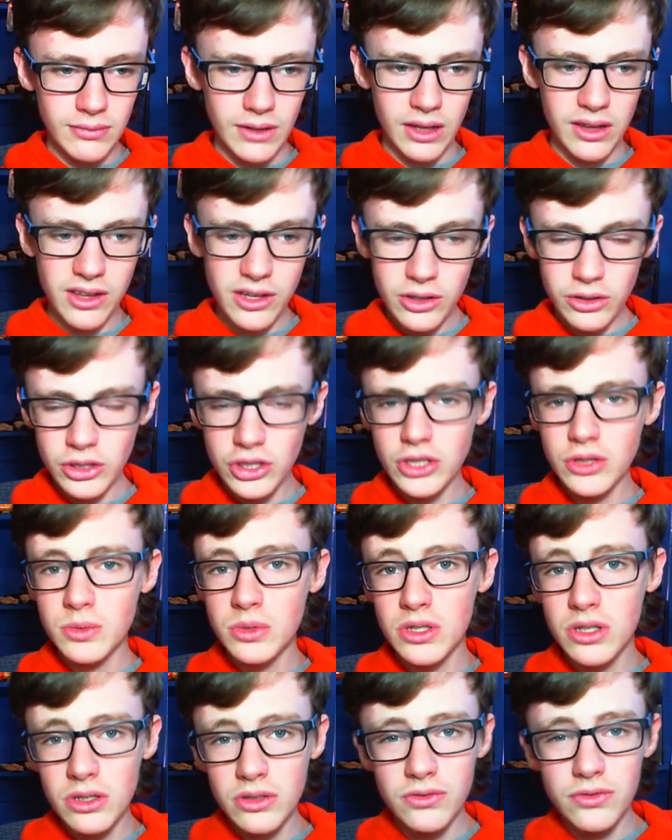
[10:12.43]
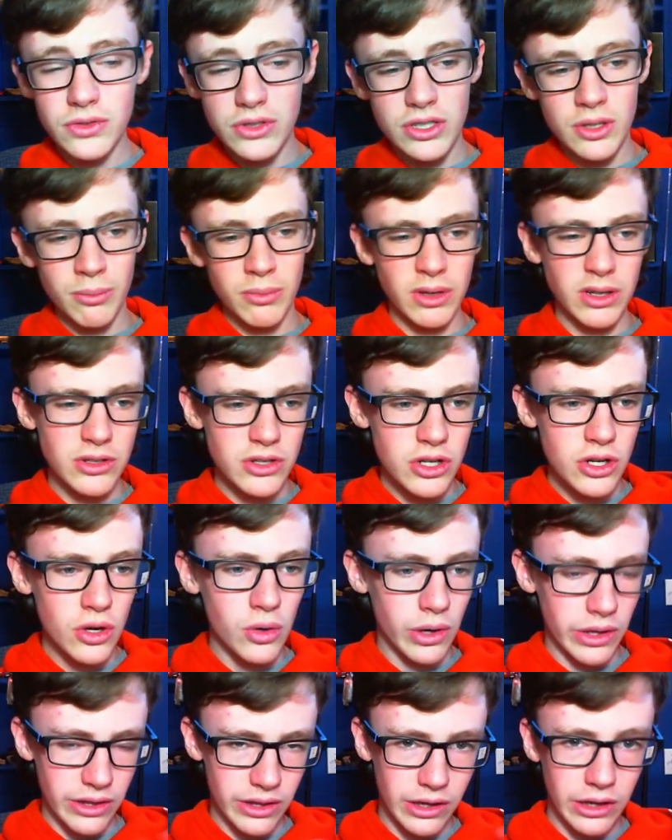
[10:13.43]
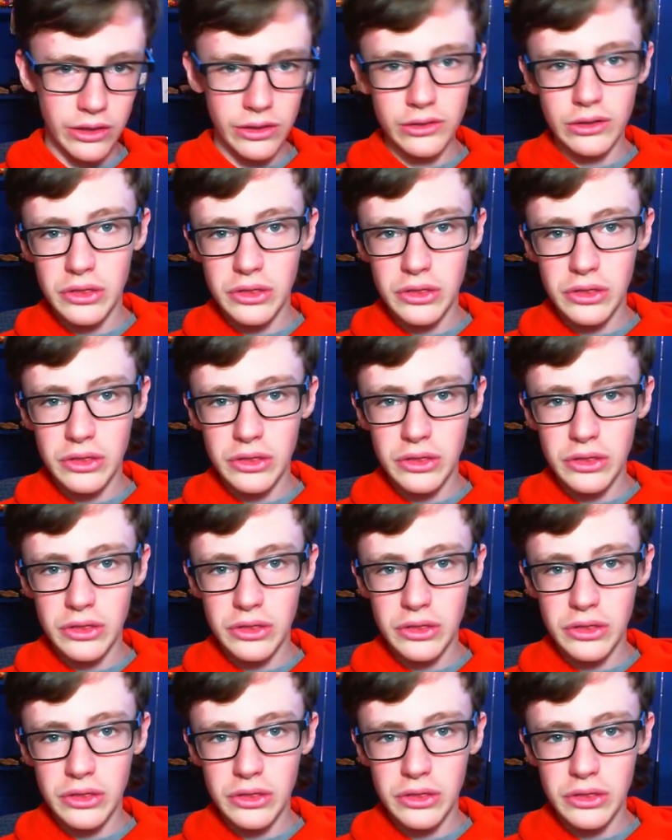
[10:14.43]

English was good for something too. Like,